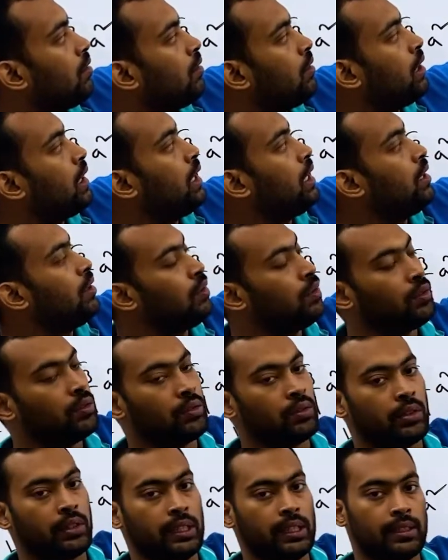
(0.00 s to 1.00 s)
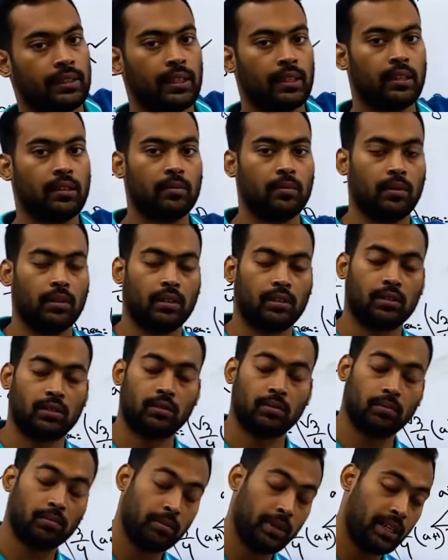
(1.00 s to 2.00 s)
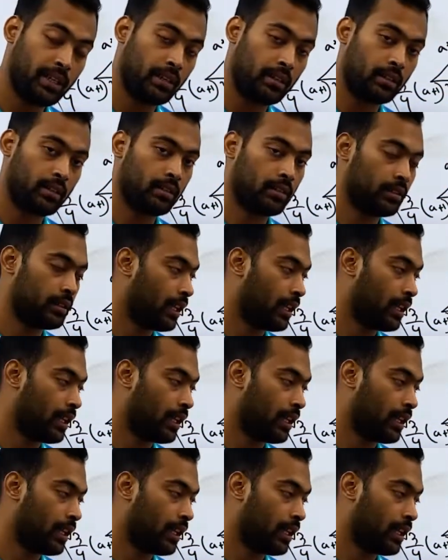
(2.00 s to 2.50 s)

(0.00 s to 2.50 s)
3 root 3 centimeter.